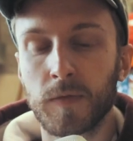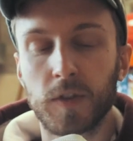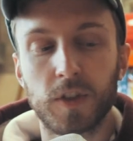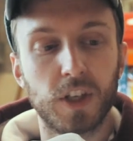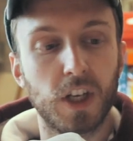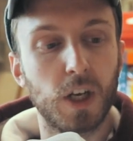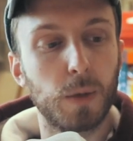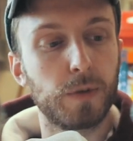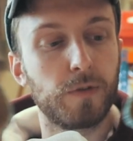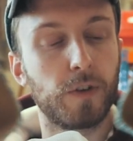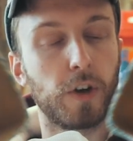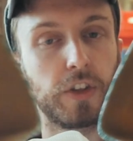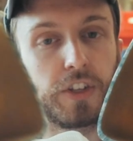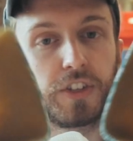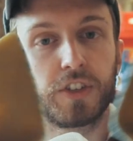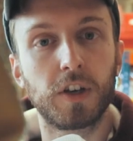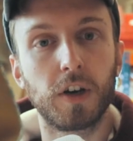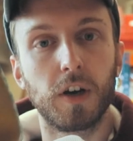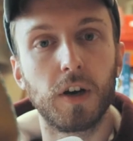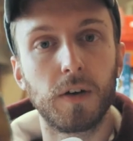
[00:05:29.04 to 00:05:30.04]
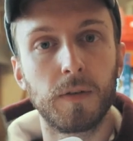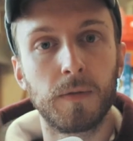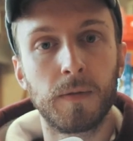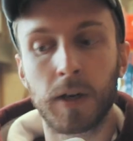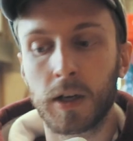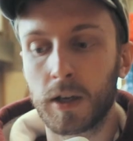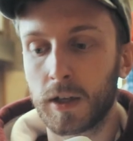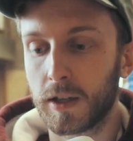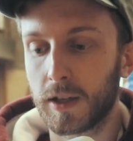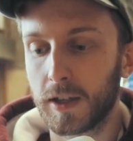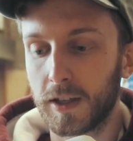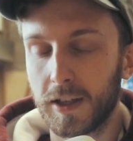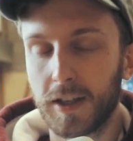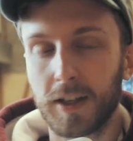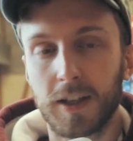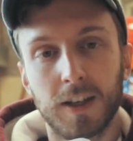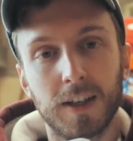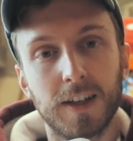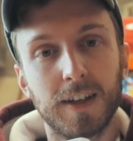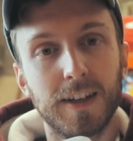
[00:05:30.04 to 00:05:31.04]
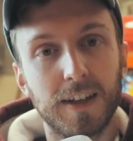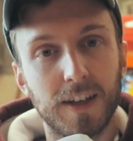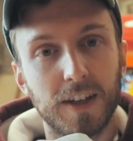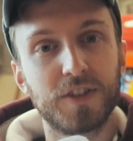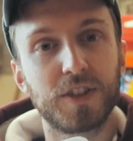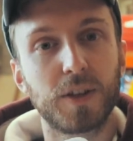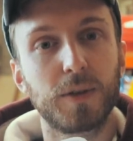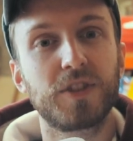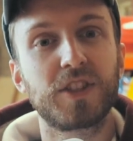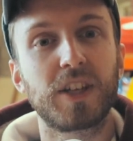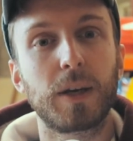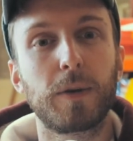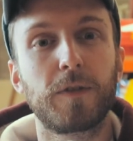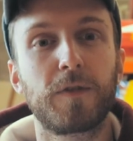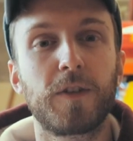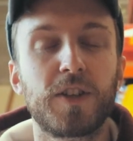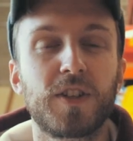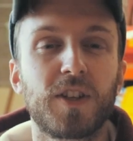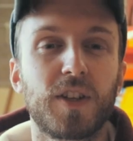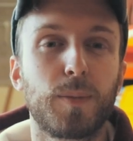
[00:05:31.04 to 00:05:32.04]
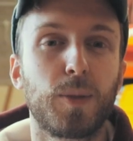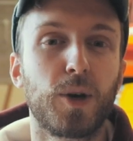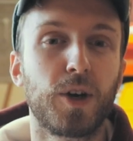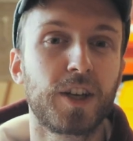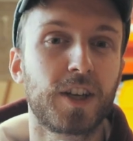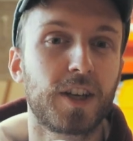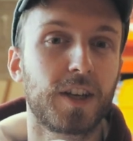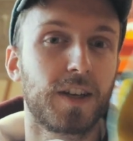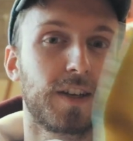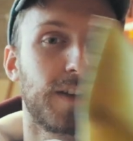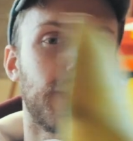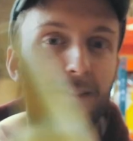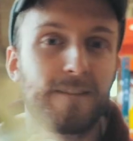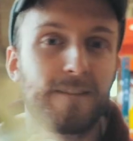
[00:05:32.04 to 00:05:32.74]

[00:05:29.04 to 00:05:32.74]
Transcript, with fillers: So now we've got this cut. Let's go and see how it fits on the bike.